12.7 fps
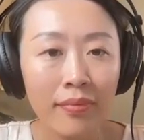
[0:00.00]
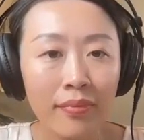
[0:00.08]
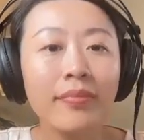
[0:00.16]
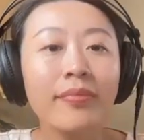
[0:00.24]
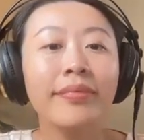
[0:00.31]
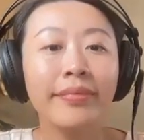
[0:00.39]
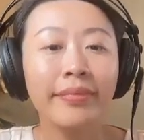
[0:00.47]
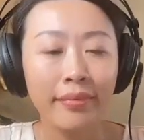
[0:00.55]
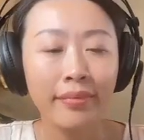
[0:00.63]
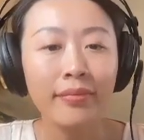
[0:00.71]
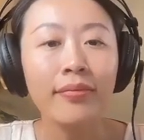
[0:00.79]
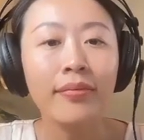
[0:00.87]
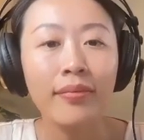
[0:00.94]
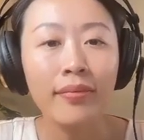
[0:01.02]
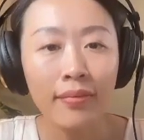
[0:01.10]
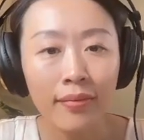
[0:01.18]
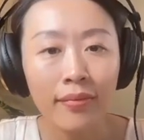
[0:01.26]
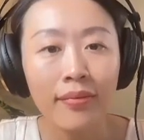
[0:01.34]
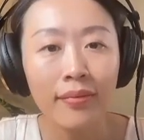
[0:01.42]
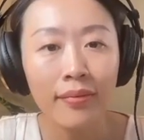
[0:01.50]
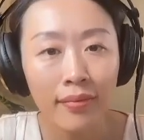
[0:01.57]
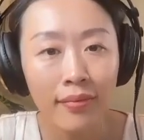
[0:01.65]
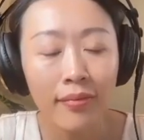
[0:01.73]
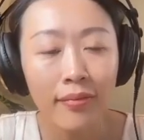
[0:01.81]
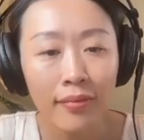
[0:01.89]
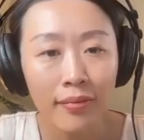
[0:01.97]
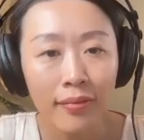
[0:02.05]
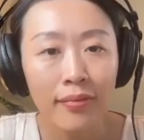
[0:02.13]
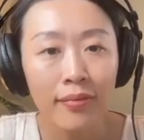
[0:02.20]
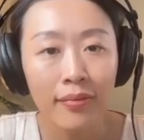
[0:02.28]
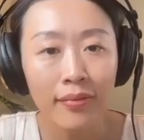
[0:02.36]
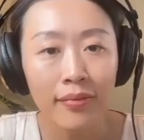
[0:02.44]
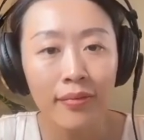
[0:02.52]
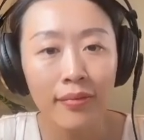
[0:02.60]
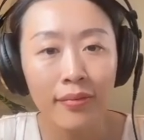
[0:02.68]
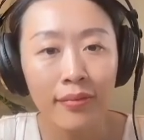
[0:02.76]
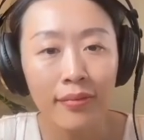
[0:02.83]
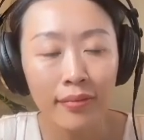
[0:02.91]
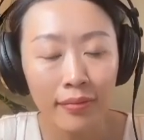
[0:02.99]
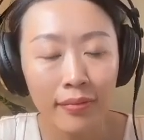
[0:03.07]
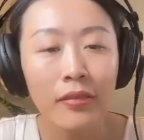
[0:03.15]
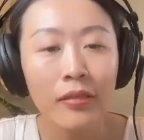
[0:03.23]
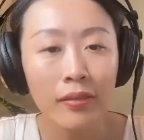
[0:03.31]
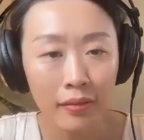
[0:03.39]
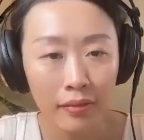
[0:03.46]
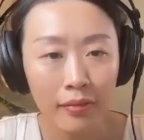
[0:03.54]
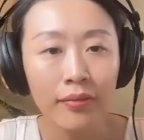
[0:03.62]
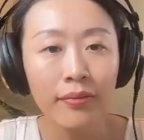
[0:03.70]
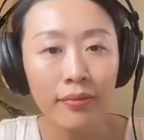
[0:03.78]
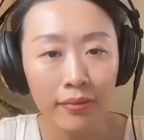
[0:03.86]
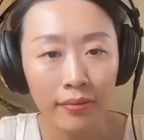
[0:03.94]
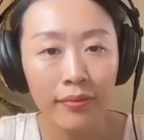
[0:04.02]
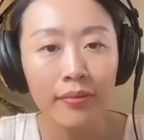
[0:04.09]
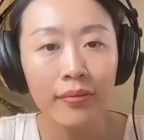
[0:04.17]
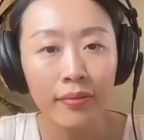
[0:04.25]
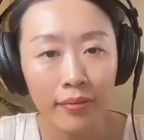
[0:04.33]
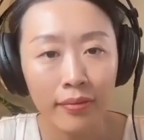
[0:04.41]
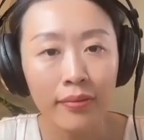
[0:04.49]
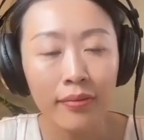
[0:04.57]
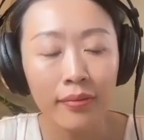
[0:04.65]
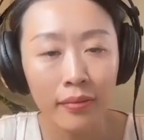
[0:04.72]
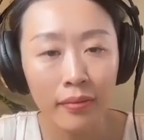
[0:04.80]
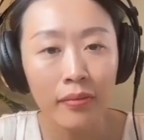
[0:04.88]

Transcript: (silent)